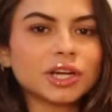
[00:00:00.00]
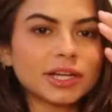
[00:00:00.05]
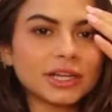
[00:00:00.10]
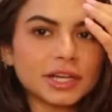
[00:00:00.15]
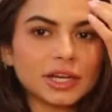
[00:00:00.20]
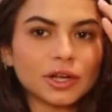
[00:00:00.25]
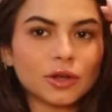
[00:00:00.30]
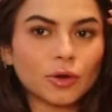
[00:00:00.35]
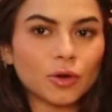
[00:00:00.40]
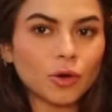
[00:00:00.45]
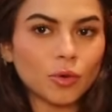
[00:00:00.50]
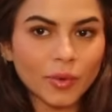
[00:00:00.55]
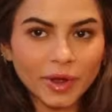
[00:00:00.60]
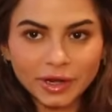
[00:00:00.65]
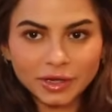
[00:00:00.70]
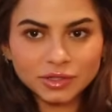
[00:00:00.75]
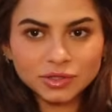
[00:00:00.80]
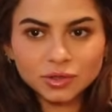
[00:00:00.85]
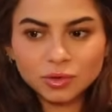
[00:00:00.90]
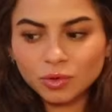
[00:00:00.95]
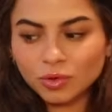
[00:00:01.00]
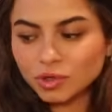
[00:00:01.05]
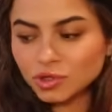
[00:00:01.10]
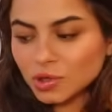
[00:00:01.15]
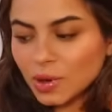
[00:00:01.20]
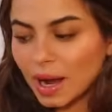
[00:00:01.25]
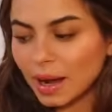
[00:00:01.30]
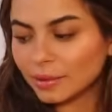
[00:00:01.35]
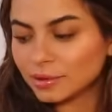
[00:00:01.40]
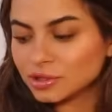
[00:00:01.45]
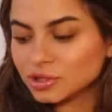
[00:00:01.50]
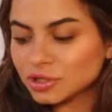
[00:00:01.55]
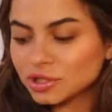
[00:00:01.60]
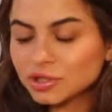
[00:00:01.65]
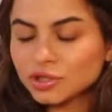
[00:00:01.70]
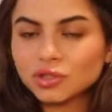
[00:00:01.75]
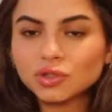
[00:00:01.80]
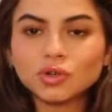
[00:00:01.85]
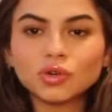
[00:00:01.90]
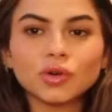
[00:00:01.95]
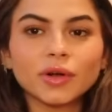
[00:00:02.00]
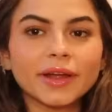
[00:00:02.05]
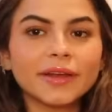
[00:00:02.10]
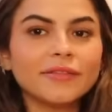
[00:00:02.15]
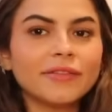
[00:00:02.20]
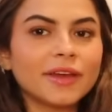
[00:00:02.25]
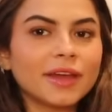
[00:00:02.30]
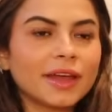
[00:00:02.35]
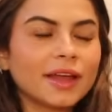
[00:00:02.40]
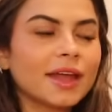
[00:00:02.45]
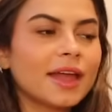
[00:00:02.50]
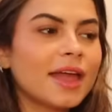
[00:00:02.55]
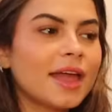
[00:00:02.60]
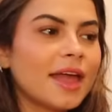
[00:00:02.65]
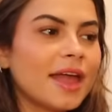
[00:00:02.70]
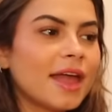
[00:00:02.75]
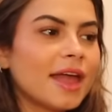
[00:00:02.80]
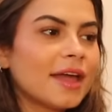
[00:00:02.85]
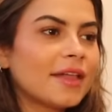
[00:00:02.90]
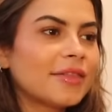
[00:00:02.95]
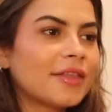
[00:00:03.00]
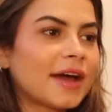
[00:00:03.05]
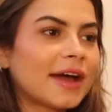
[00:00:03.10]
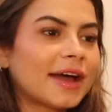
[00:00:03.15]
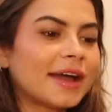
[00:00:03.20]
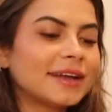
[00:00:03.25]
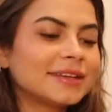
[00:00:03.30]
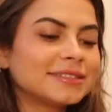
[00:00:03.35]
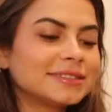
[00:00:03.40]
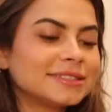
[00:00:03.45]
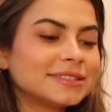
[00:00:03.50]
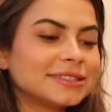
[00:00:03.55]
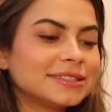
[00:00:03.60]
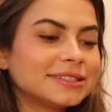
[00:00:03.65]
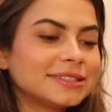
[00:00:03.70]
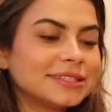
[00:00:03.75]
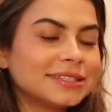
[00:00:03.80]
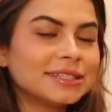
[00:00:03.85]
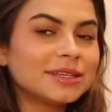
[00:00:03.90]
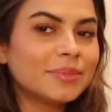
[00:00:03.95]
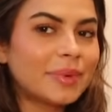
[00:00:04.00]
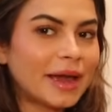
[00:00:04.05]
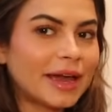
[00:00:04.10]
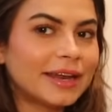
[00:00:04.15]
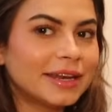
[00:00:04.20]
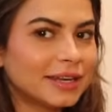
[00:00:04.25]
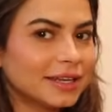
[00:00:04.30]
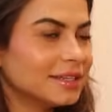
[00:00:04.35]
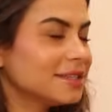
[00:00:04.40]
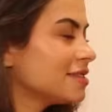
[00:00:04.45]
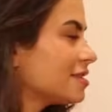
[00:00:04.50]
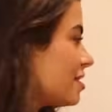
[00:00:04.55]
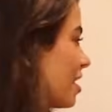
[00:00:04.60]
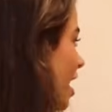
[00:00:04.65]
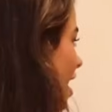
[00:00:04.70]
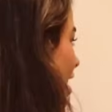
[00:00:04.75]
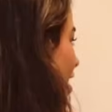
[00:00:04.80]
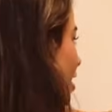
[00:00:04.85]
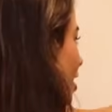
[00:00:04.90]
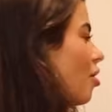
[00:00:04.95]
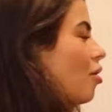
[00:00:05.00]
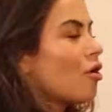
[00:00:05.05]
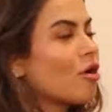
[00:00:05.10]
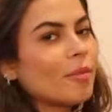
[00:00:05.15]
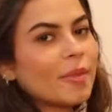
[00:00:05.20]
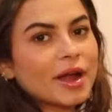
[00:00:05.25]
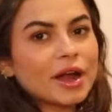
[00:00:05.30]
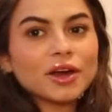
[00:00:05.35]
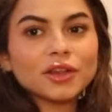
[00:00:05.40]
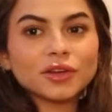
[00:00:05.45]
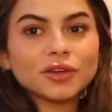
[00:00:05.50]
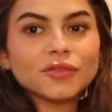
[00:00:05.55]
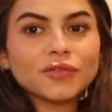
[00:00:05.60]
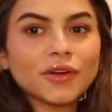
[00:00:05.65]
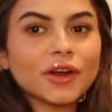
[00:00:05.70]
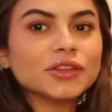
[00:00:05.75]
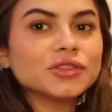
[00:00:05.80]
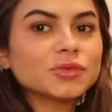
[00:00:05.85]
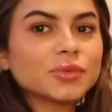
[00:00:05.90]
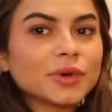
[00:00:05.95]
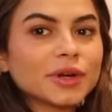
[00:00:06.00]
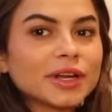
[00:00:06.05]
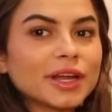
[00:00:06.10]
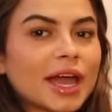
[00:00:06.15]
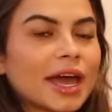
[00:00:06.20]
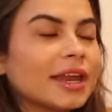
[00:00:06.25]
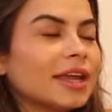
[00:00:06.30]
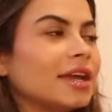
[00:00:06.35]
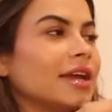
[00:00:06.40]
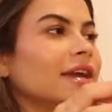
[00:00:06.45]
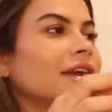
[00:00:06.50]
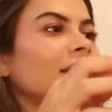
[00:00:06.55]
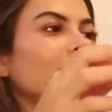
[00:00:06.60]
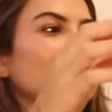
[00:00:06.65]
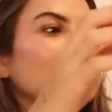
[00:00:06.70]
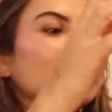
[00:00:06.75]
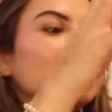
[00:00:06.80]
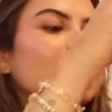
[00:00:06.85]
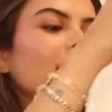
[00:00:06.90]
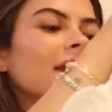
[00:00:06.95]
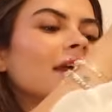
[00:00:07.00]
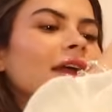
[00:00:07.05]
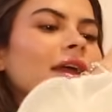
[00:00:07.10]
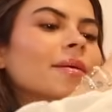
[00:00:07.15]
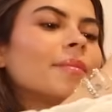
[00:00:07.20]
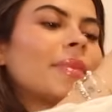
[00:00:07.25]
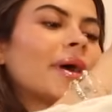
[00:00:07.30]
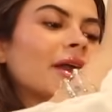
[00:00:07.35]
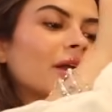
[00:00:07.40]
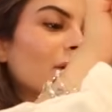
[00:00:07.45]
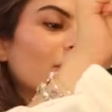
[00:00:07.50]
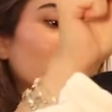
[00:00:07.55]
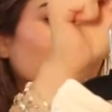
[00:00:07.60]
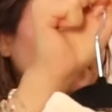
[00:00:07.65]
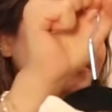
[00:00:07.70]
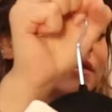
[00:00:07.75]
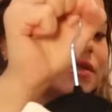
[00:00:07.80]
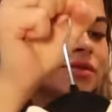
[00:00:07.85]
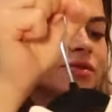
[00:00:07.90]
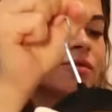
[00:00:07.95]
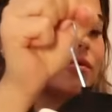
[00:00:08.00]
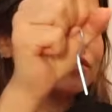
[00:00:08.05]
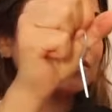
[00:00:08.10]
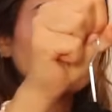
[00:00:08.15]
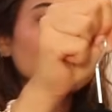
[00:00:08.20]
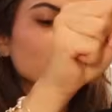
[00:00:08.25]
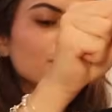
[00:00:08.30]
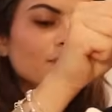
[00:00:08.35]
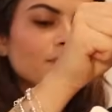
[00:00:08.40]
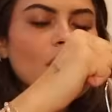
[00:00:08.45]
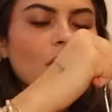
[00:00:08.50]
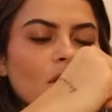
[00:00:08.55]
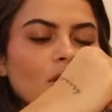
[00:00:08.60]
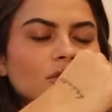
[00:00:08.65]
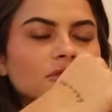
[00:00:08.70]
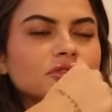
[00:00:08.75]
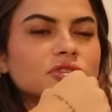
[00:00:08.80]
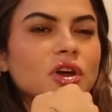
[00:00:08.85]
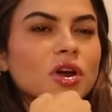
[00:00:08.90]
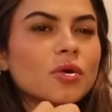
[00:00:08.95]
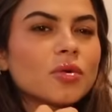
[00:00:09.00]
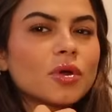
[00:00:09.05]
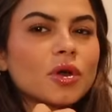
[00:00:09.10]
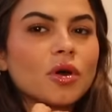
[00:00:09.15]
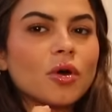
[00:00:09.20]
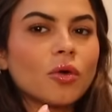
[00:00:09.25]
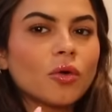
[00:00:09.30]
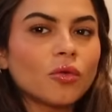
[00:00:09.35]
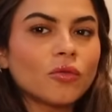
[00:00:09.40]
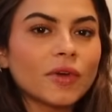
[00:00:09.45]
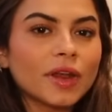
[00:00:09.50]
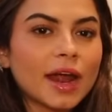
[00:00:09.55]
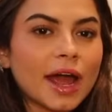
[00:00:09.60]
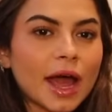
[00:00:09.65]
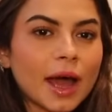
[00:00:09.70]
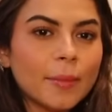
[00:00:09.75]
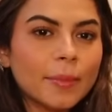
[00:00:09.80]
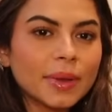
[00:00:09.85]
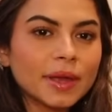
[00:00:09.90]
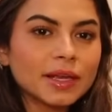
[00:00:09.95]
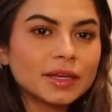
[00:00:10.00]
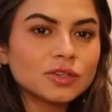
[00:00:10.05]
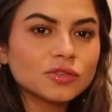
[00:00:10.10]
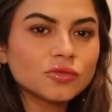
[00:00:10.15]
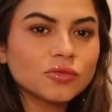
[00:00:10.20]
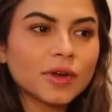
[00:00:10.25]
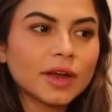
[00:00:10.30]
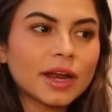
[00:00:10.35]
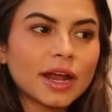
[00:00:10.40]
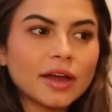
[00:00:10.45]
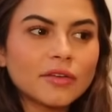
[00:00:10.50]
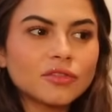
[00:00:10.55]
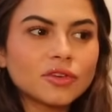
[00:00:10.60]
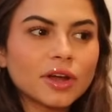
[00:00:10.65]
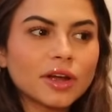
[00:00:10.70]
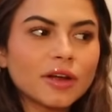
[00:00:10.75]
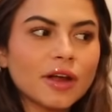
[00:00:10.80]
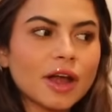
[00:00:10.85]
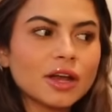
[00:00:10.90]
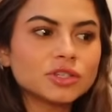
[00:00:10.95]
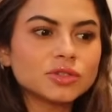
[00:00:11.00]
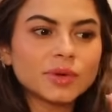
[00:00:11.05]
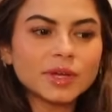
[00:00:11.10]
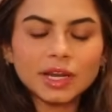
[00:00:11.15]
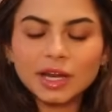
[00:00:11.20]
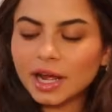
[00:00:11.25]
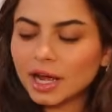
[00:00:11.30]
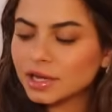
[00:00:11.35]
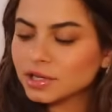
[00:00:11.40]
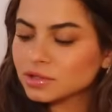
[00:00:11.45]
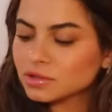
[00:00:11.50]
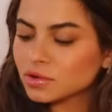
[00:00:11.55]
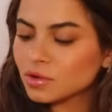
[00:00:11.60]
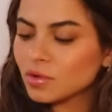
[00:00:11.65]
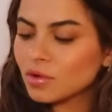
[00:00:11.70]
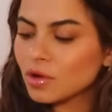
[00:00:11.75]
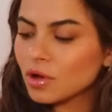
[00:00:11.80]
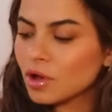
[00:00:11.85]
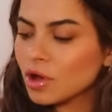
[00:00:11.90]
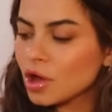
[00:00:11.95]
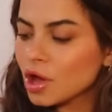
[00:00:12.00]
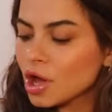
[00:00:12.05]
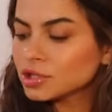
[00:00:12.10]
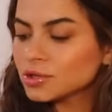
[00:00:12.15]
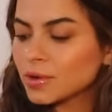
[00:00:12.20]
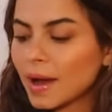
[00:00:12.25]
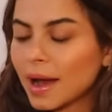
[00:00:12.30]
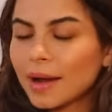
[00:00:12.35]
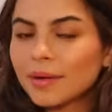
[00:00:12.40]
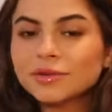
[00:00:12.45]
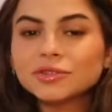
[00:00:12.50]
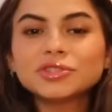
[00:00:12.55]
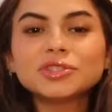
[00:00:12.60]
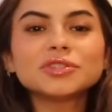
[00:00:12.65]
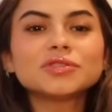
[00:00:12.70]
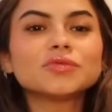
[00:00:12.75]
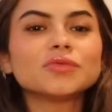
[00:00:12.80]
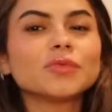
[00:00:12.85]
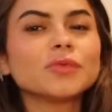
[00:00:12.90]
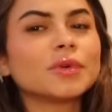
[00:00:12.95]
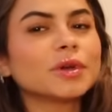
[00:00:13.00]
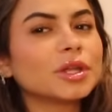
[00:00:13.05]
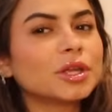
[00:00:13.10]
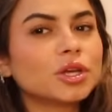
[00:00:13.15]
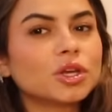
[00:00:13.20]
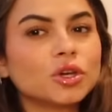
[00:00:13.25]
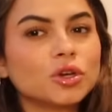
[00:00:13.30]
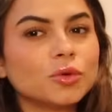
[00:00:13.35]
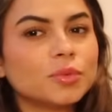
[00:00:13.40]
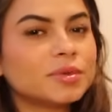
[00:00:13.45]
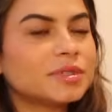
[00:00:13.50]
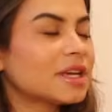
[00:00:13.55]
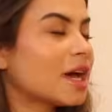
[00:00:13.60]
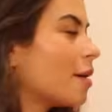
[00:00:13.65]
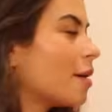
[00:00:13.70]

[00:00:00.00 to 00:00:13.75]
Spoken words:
I didn't go away to school, so I was just craving that independence that all my other friends were getting by going to school. Also, COVID happened right after I graduated high school, so I was just really cooped